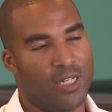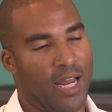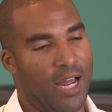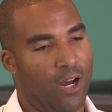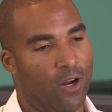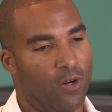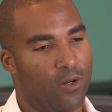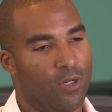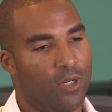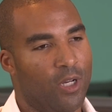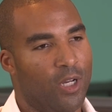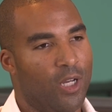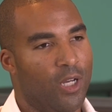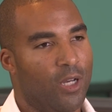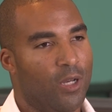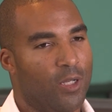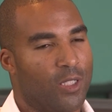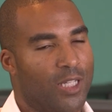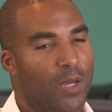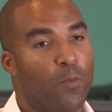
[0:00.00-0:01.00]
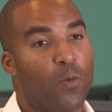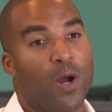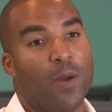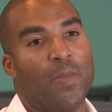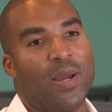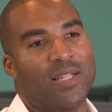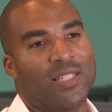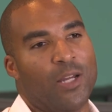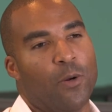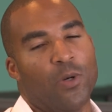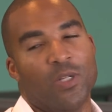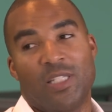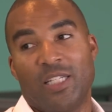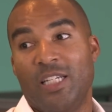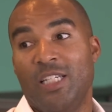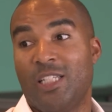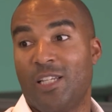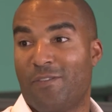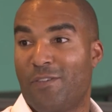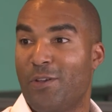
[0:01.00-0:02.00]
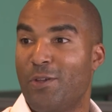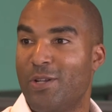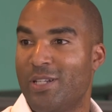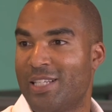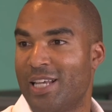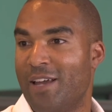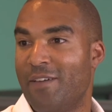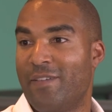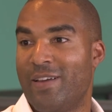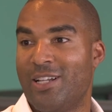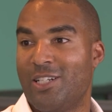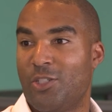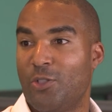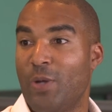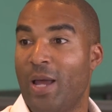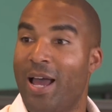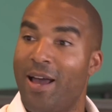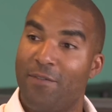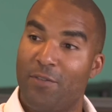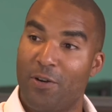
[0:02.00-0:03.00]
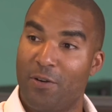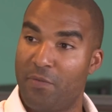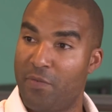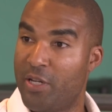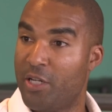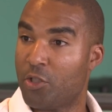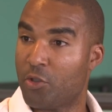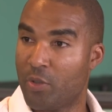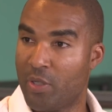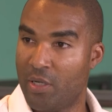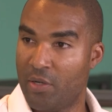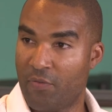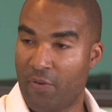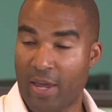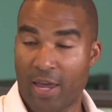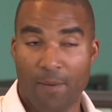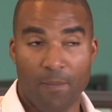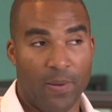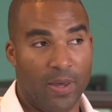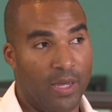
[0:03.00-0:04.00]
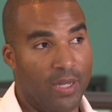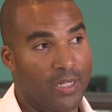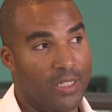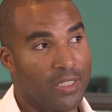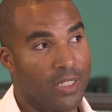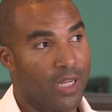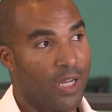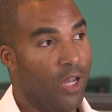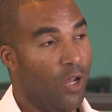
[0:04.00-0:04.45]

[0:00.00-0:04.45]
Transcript: Now, someone may say, well, it's easy for you to say, Vince. You have your Vince fan page.